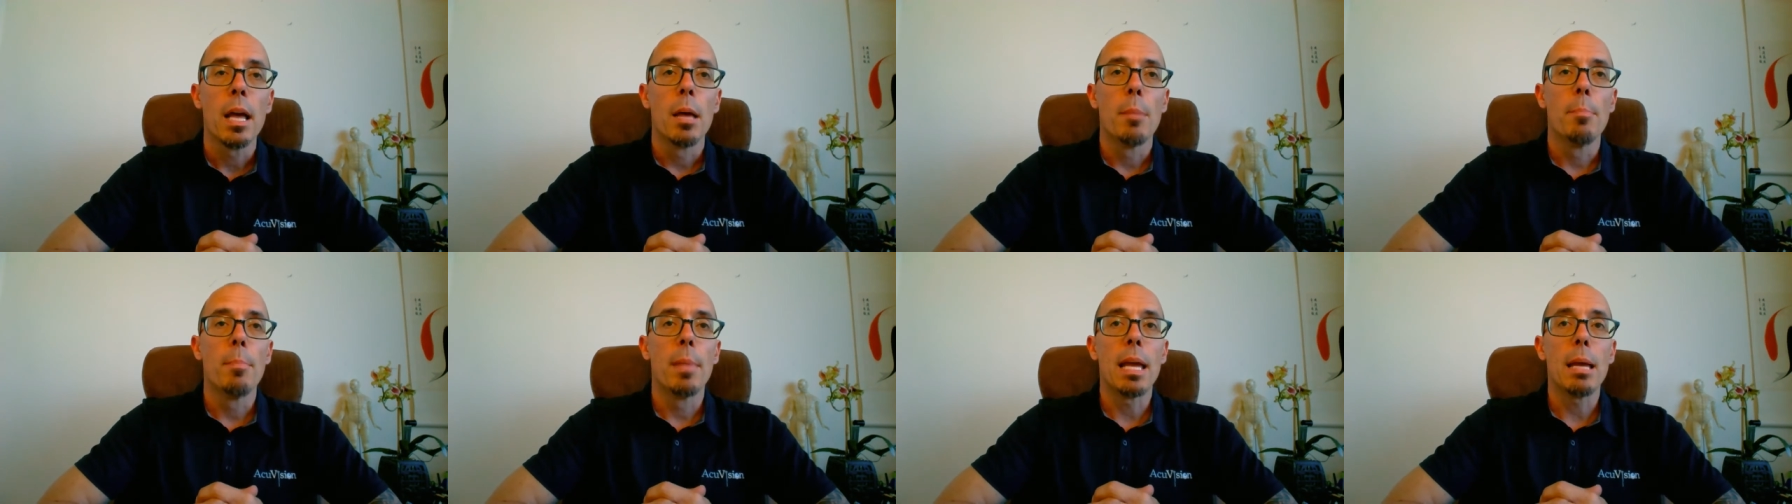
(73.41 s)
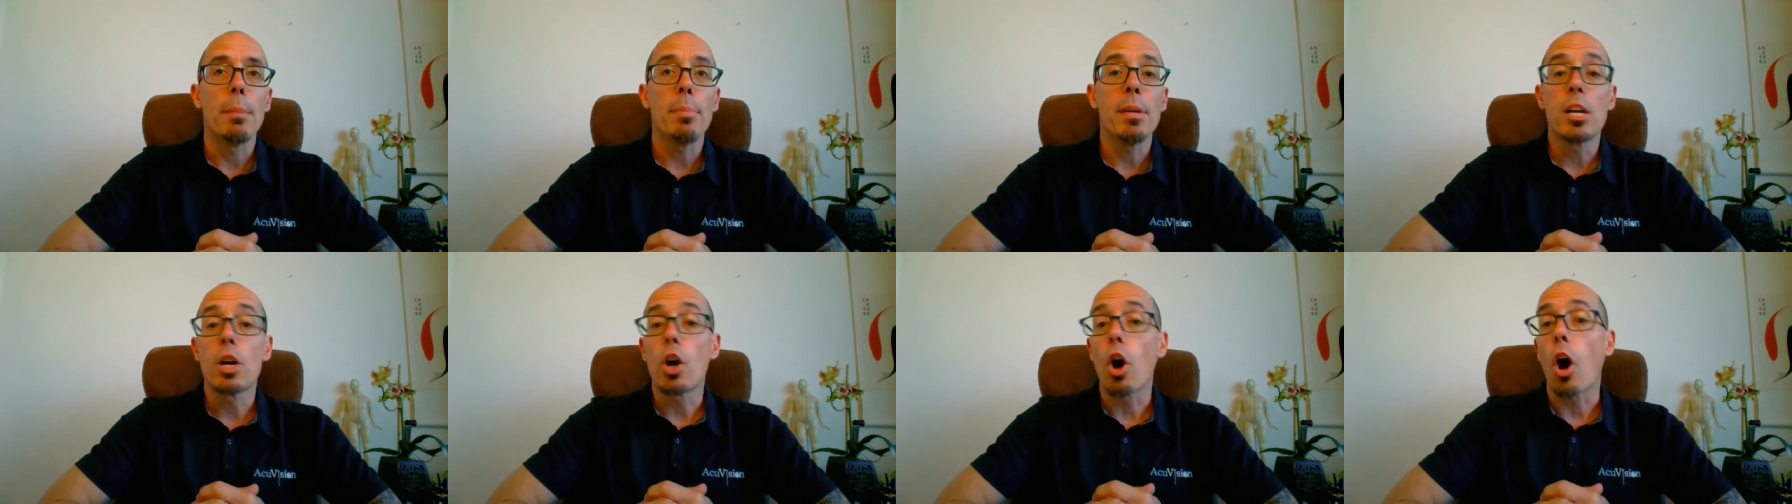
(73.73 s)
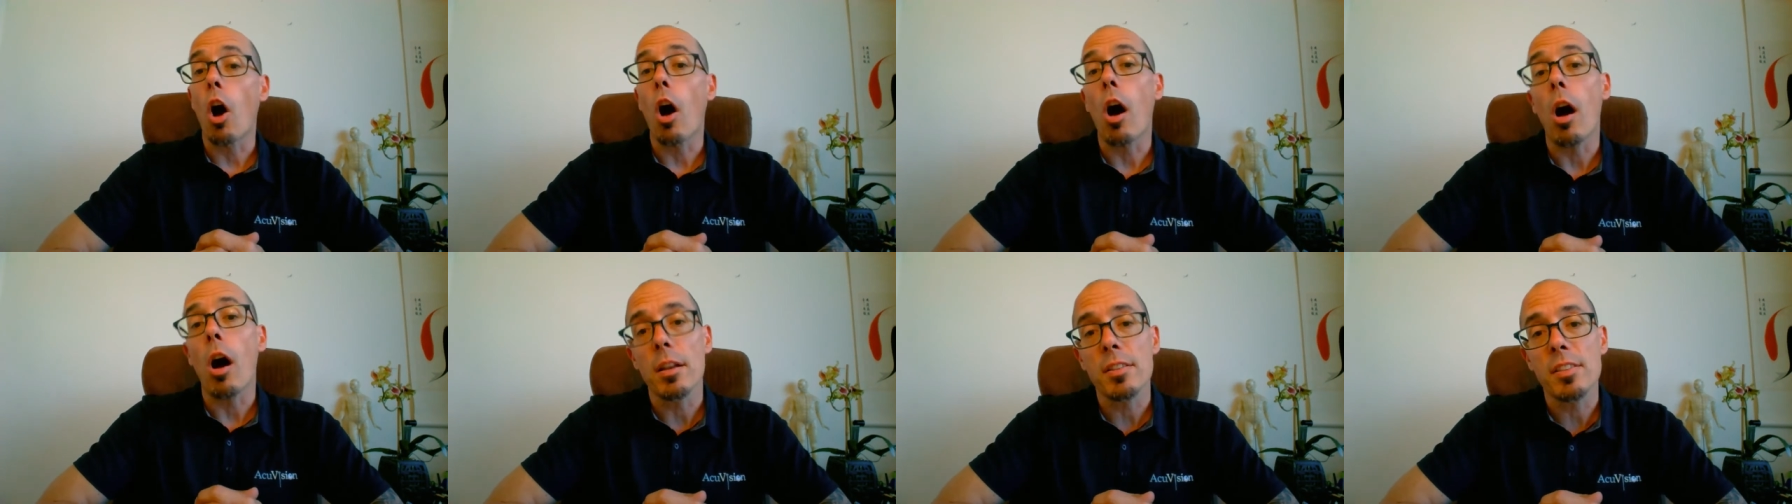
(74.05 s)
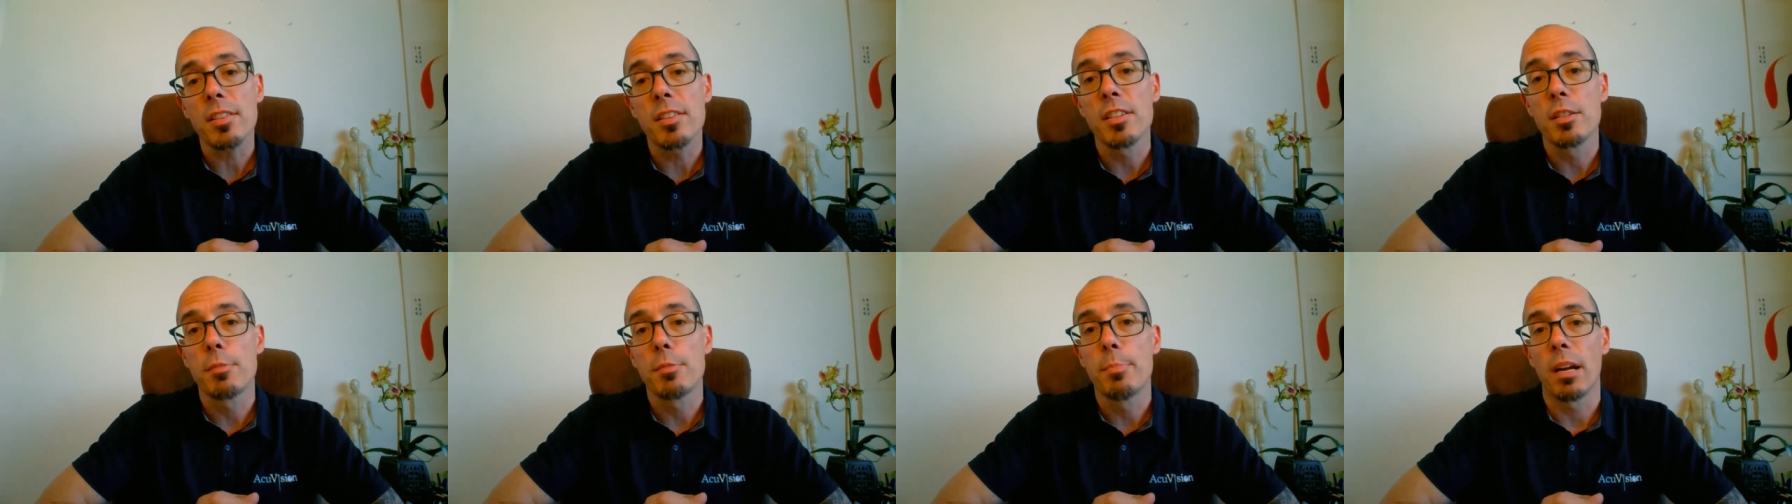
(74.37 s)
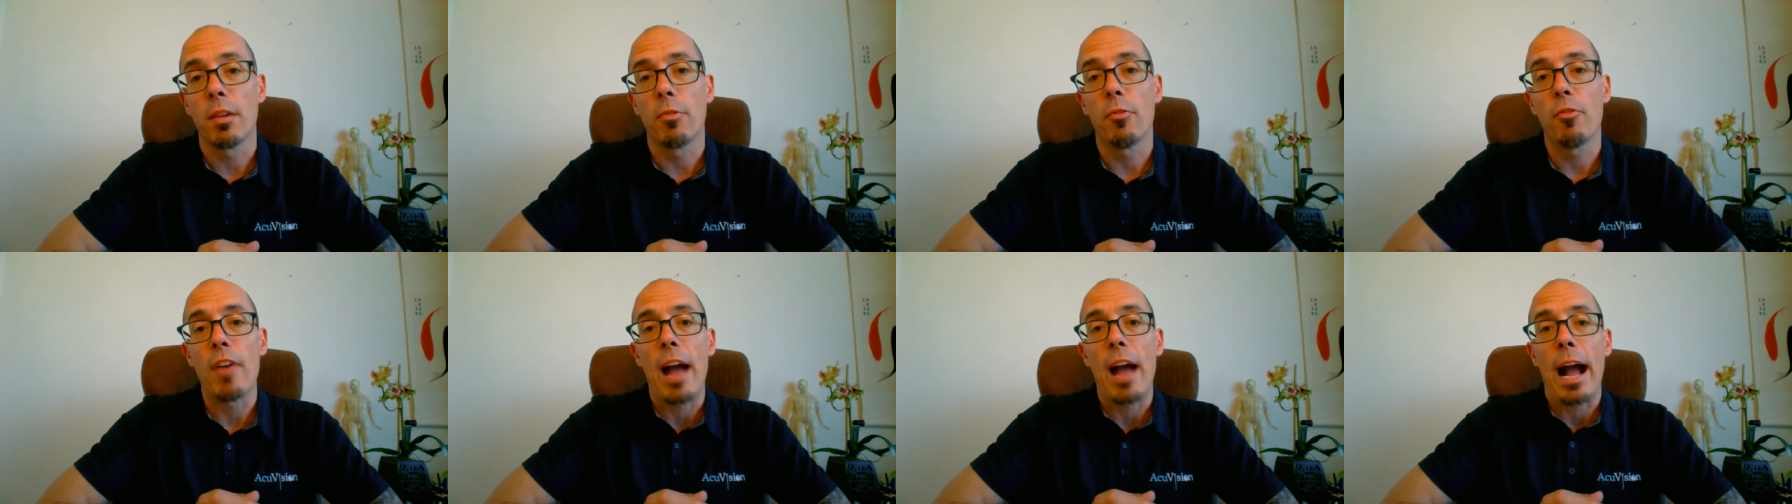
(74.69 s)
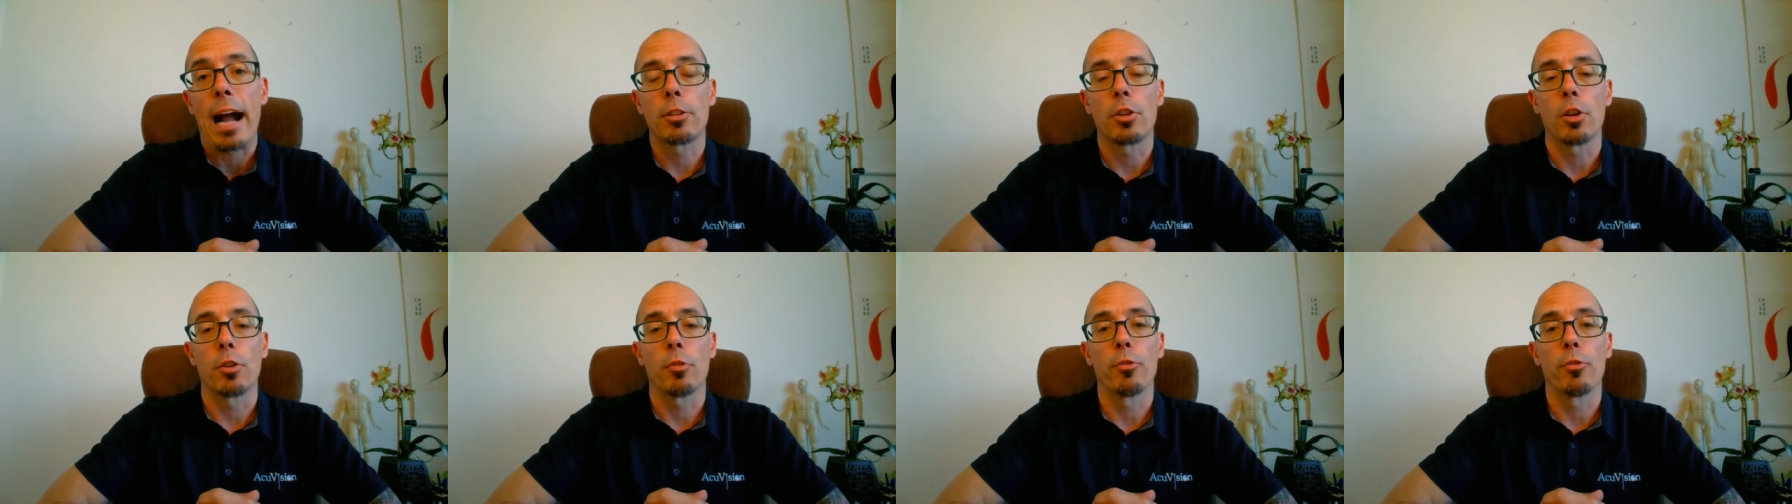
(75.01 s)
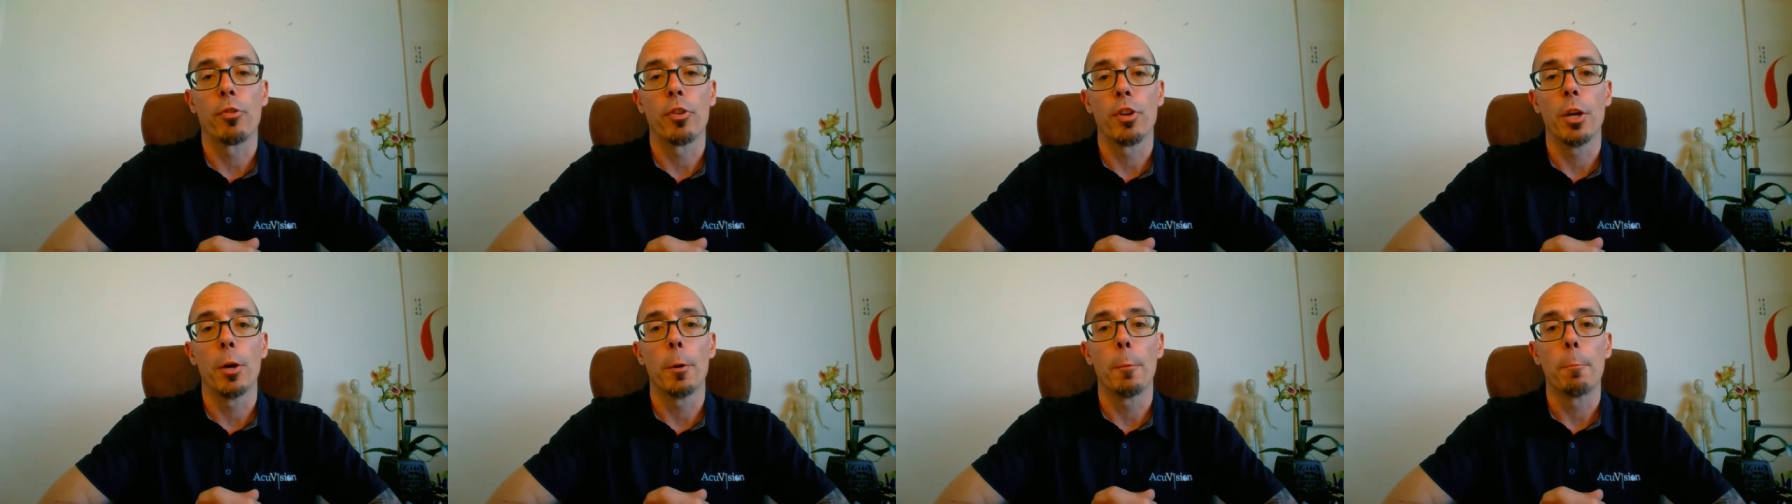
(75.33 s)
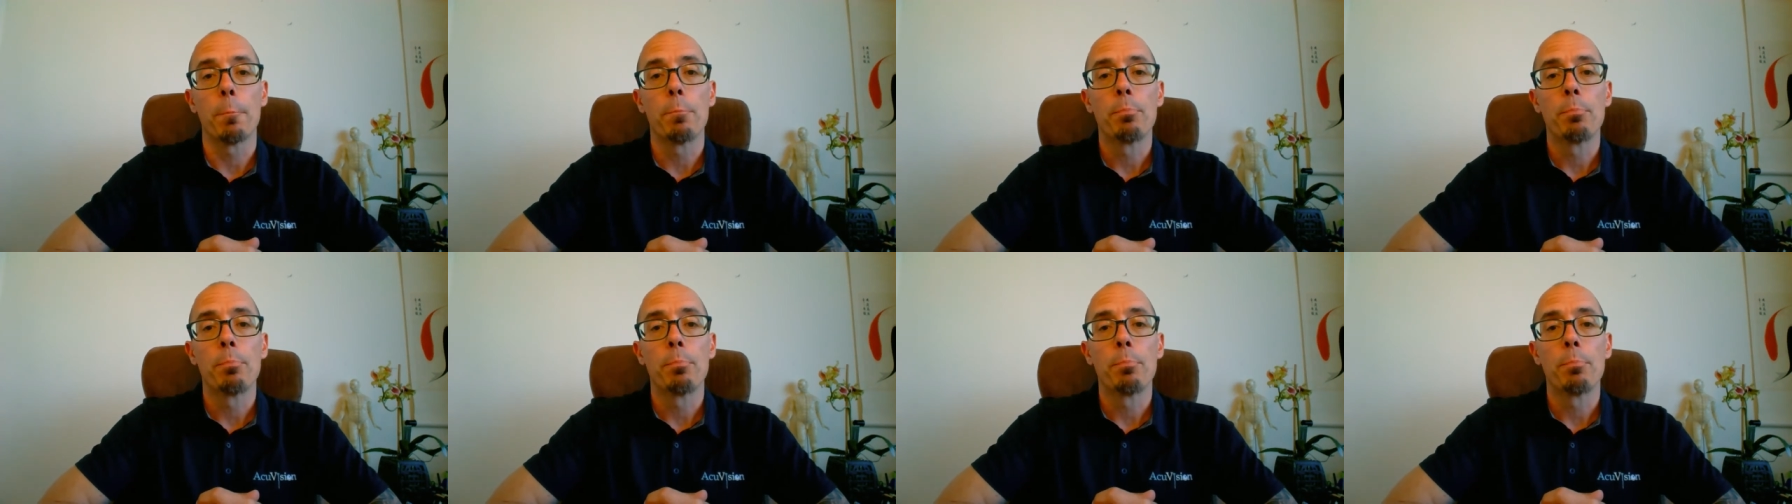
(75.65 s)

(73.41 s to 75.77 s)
Maybe cost has been a factor for you.